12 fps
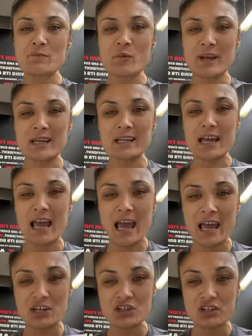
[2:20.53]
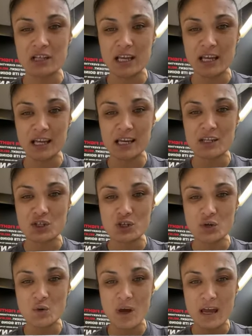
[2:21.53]
We can actually
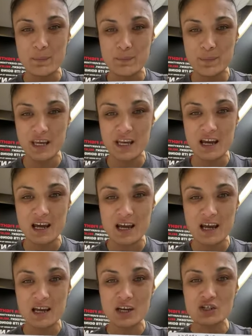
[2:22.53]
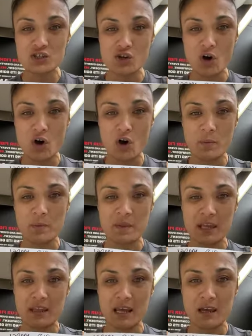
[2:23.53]
do a better job
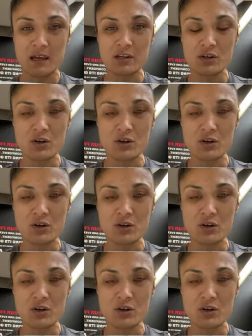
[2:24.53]
than that.